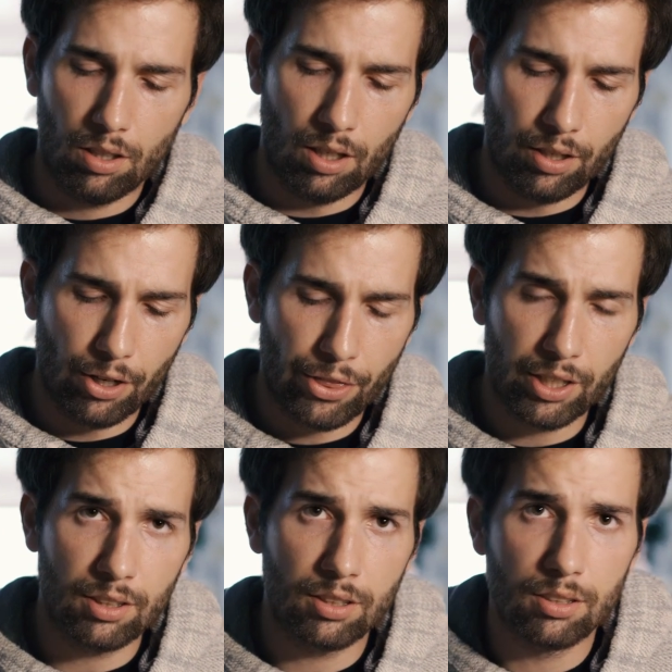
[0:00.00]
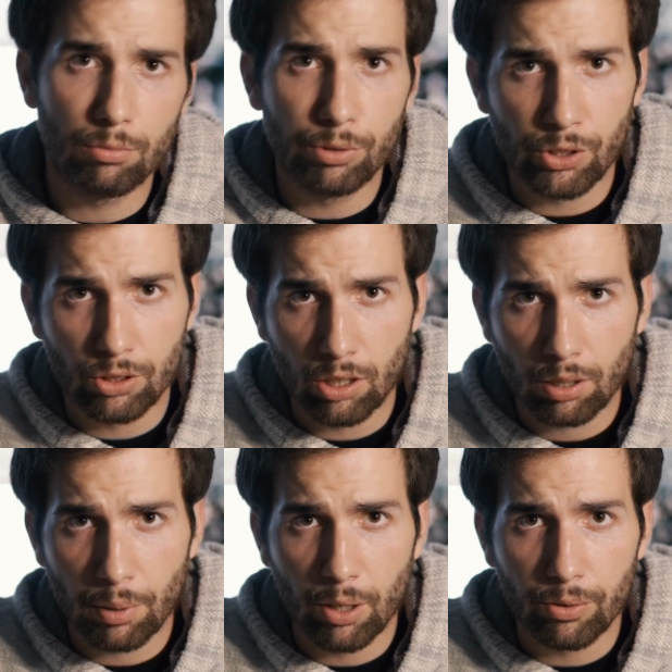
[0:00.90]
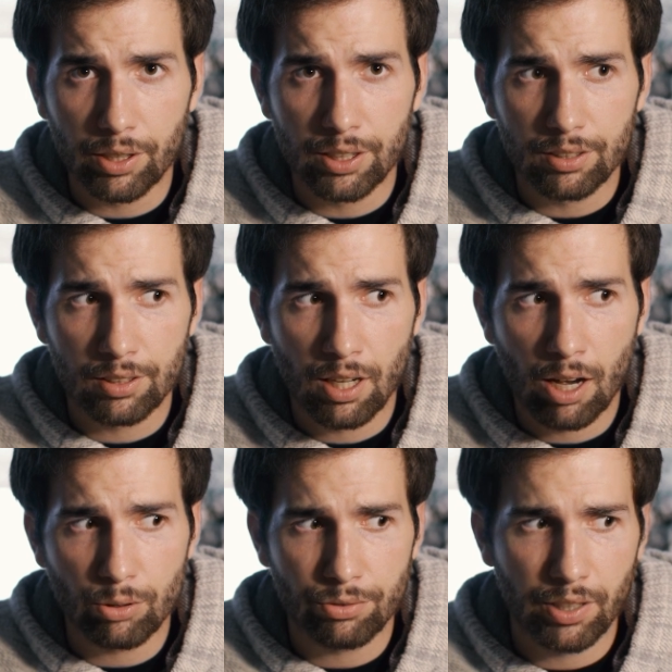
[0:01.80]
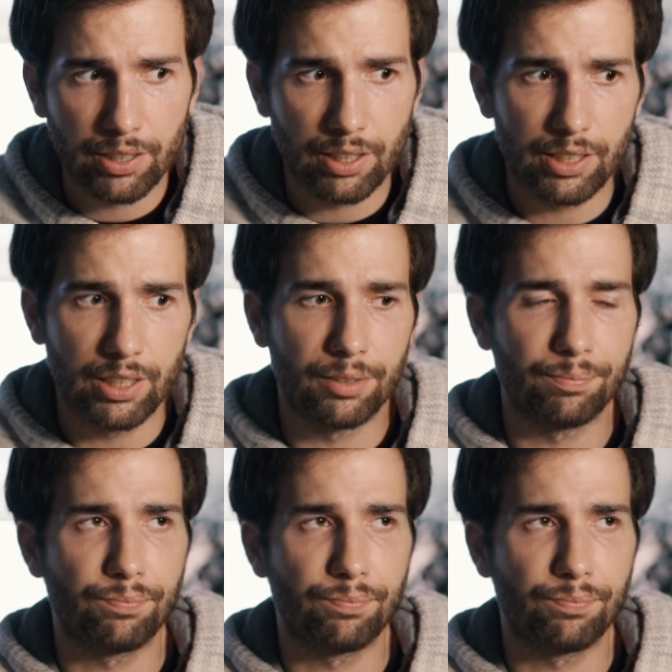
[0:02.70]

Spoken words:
Another thing we should talk about is how to find idea.